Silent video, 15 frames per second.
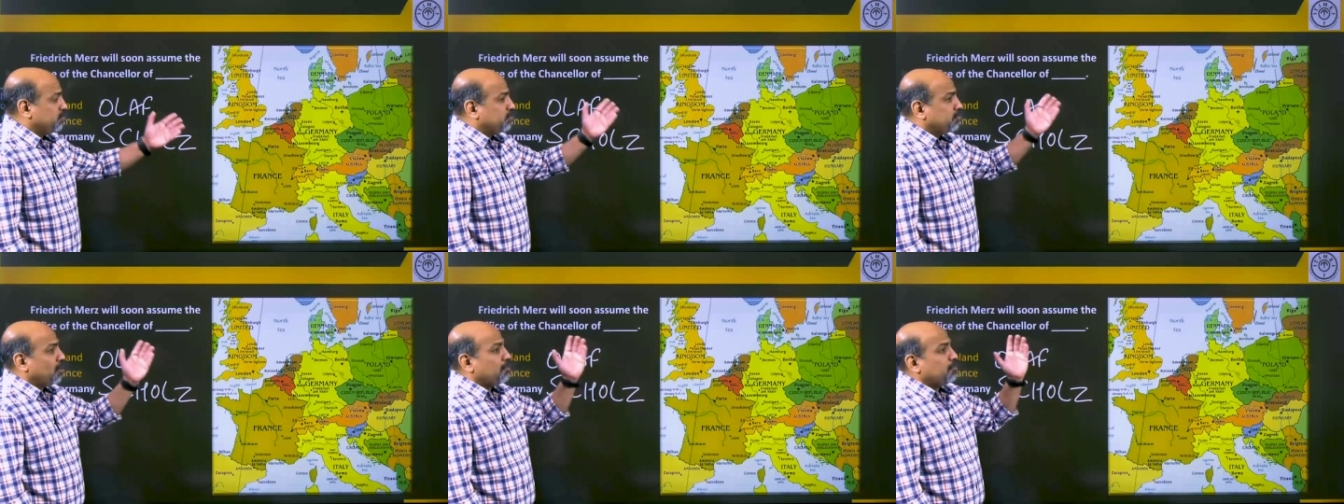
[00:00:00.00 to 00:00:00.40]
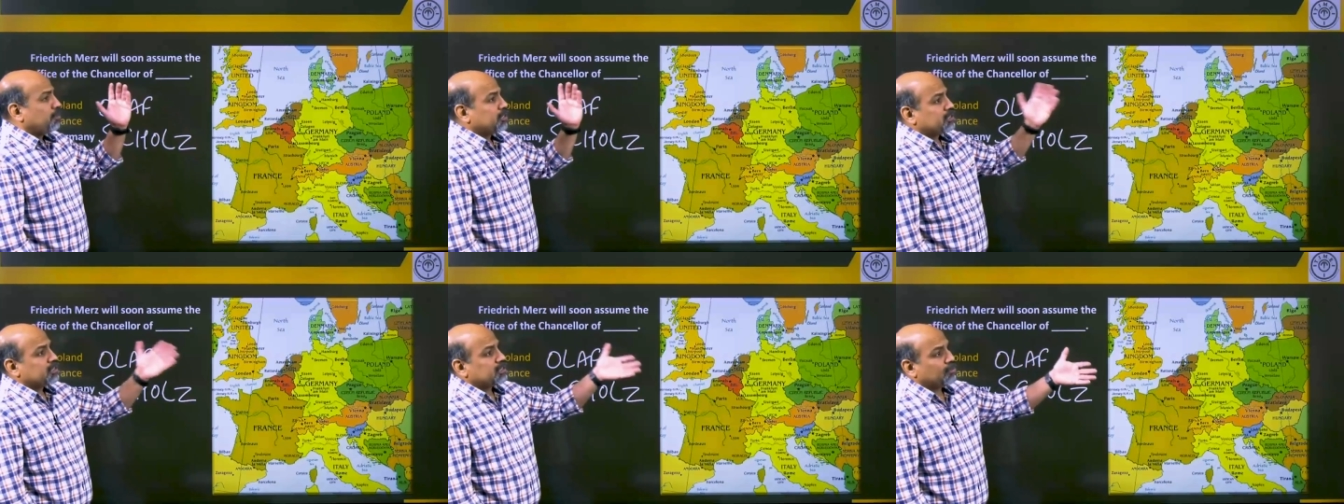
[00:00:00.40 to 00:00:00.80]

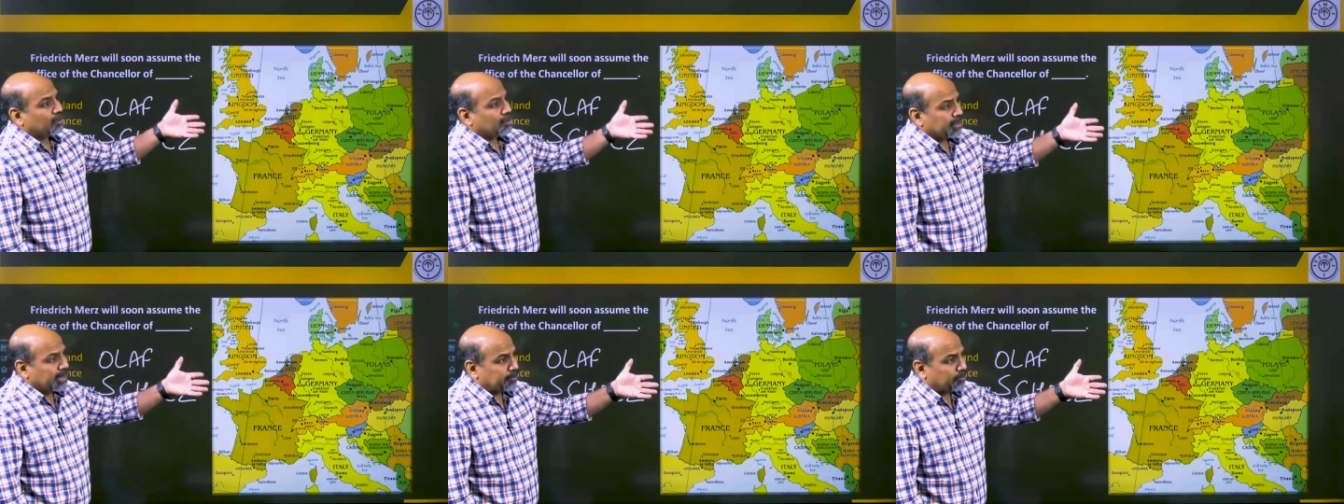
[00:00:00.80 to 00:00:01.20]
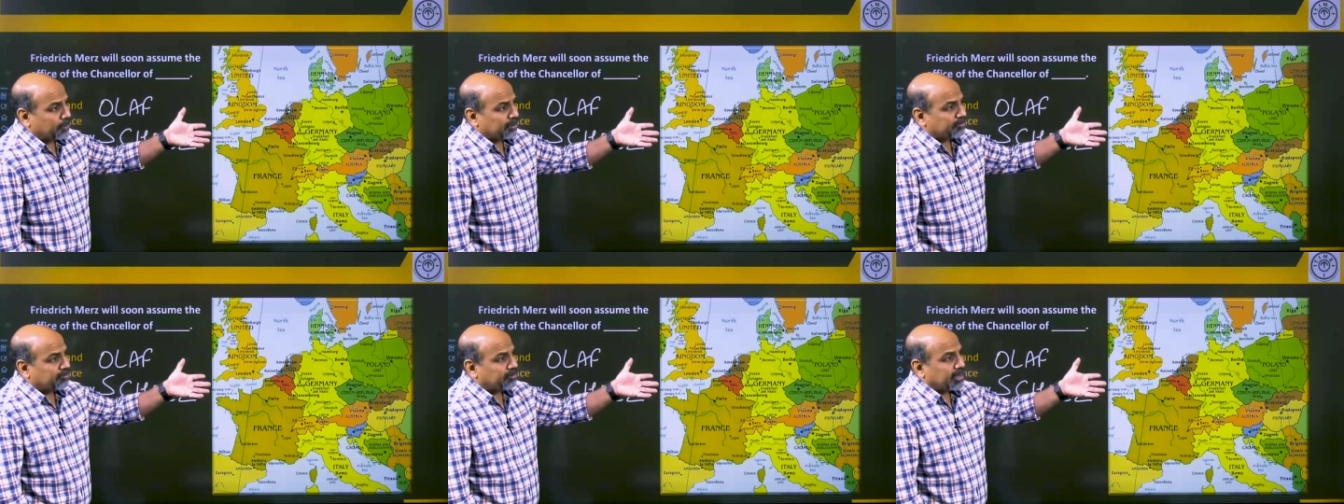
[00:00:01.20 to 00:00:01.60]
Population is about
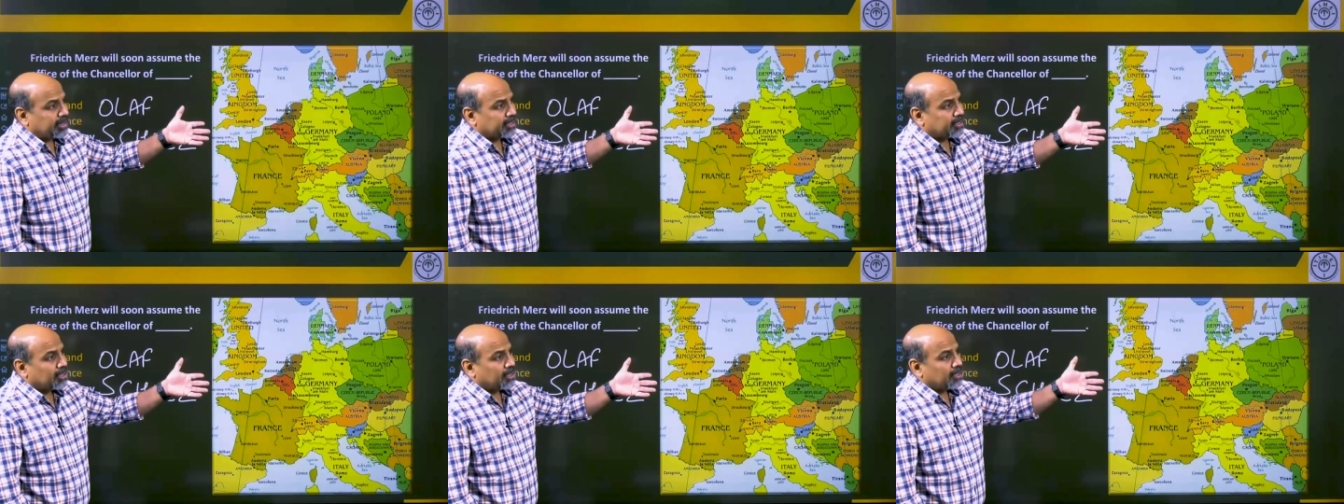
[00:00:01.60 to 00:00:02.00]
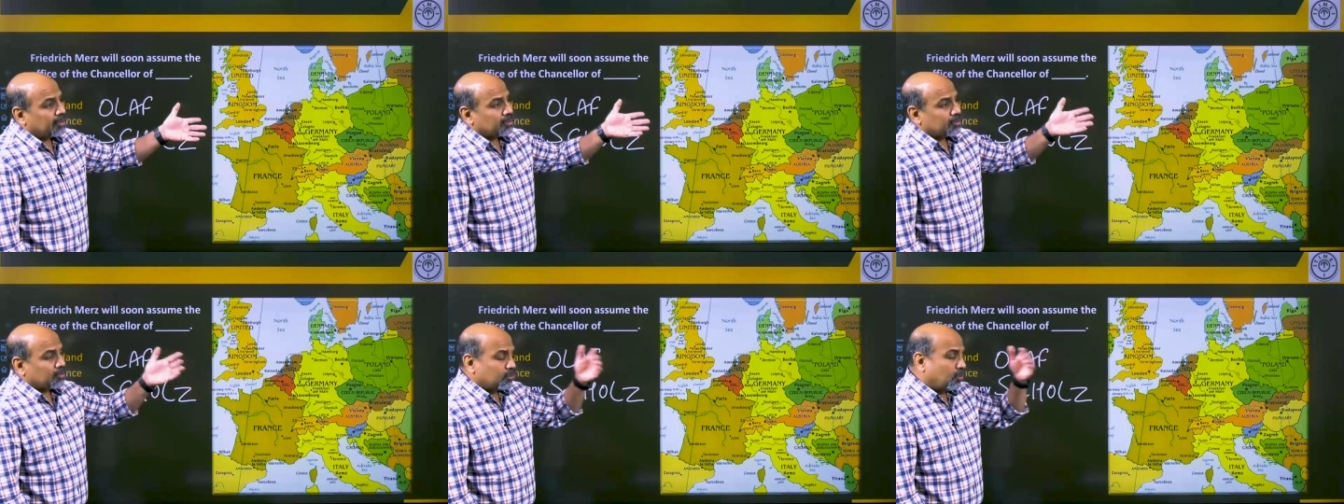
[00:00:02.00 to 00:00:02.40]
8.5
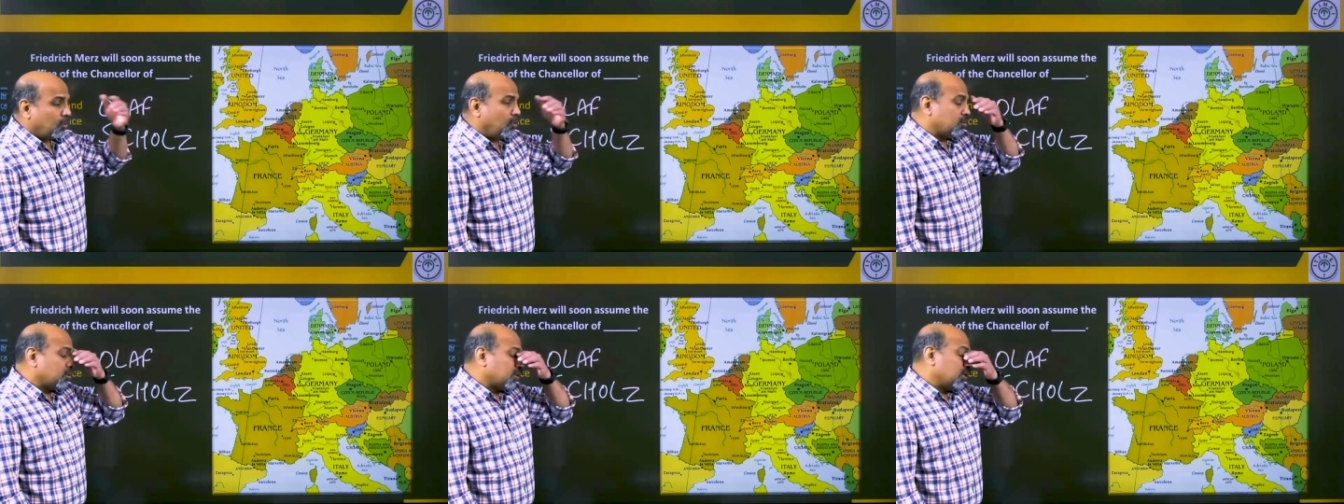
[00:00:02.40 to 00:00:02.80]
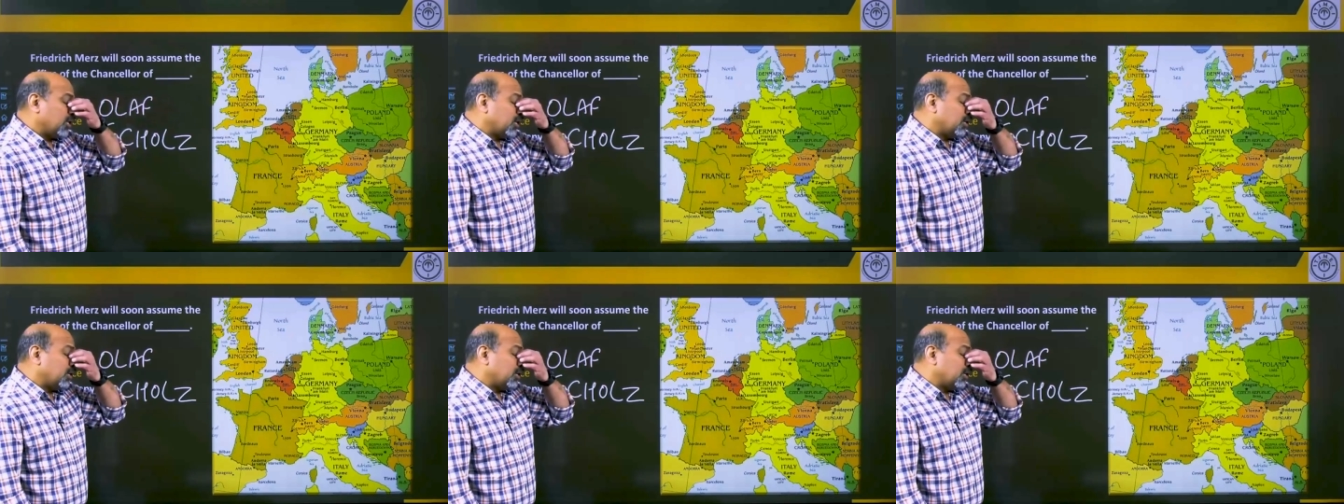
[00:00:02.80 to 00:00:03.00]
crore.